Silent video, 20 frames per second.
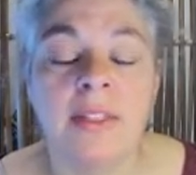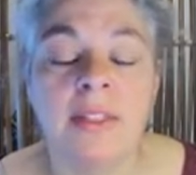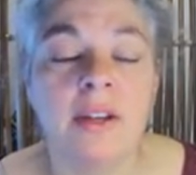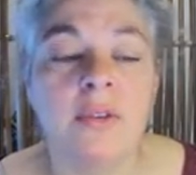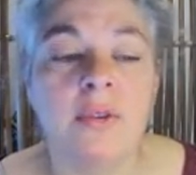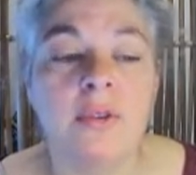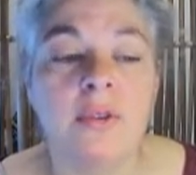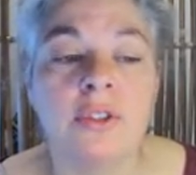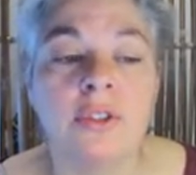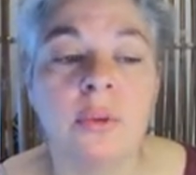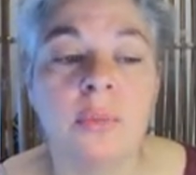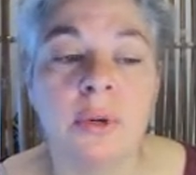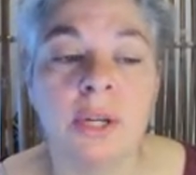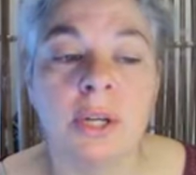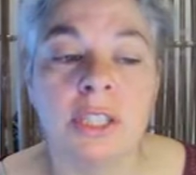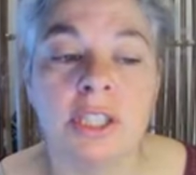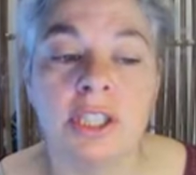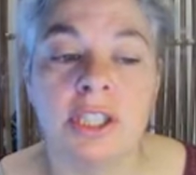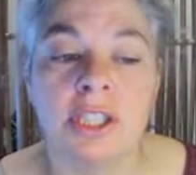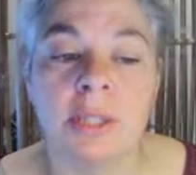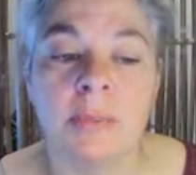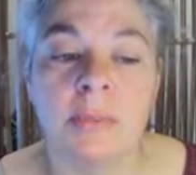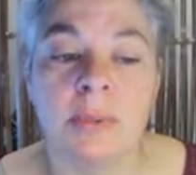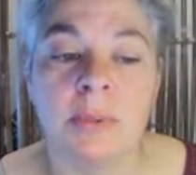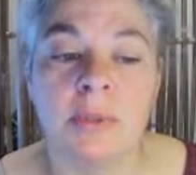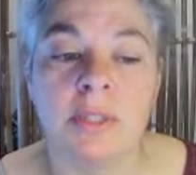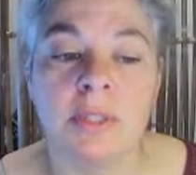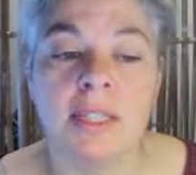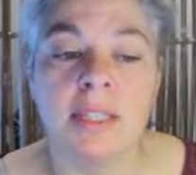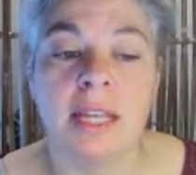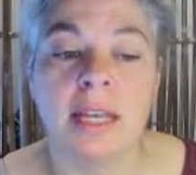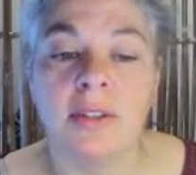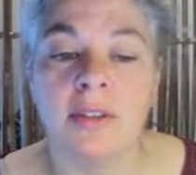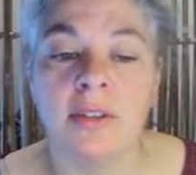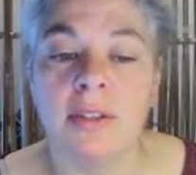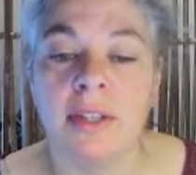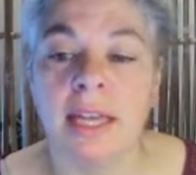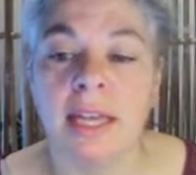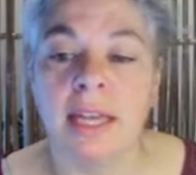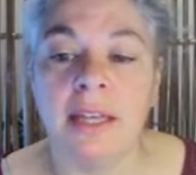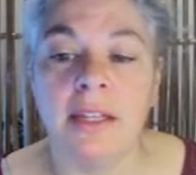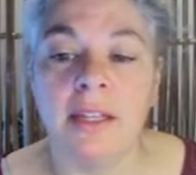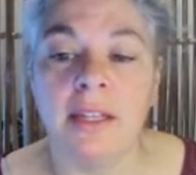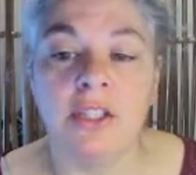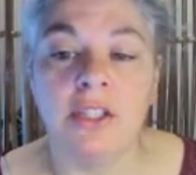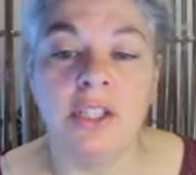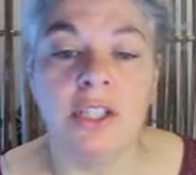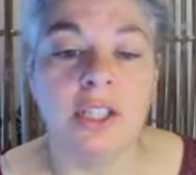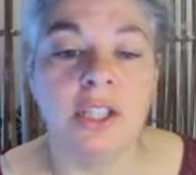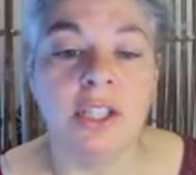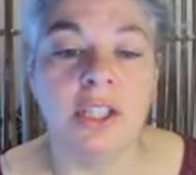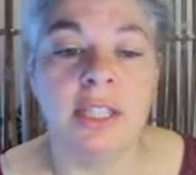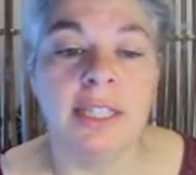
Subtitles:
And then there are also apprenticeships within healthcare and